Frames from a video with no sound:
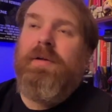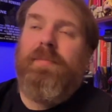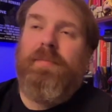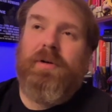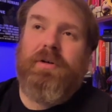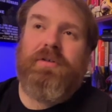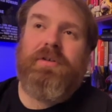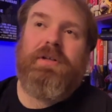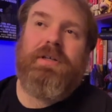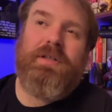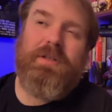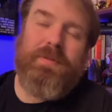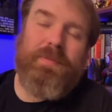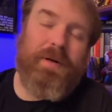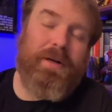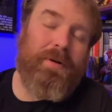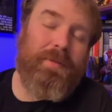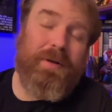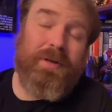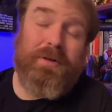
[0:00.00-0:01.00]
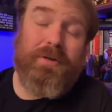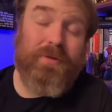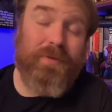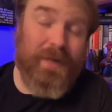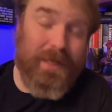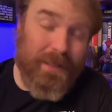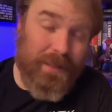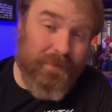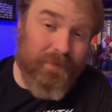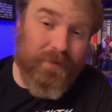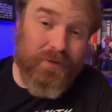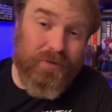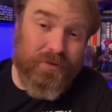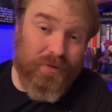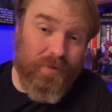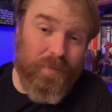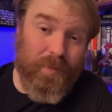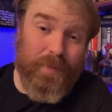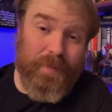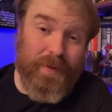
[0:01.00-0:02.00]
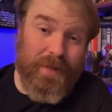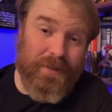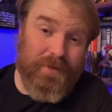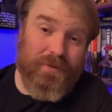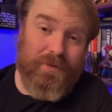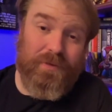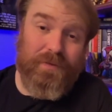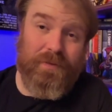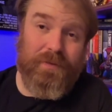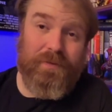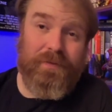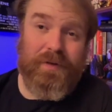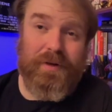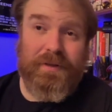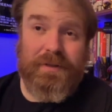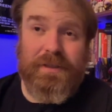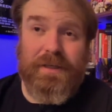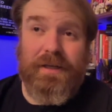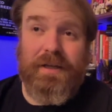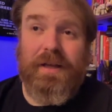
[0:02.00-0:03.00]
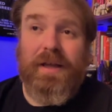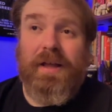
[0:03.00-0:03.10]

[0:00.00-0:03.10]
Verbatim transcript: Much like in Spider-Man 2 and even Superman 2, for fuck's sake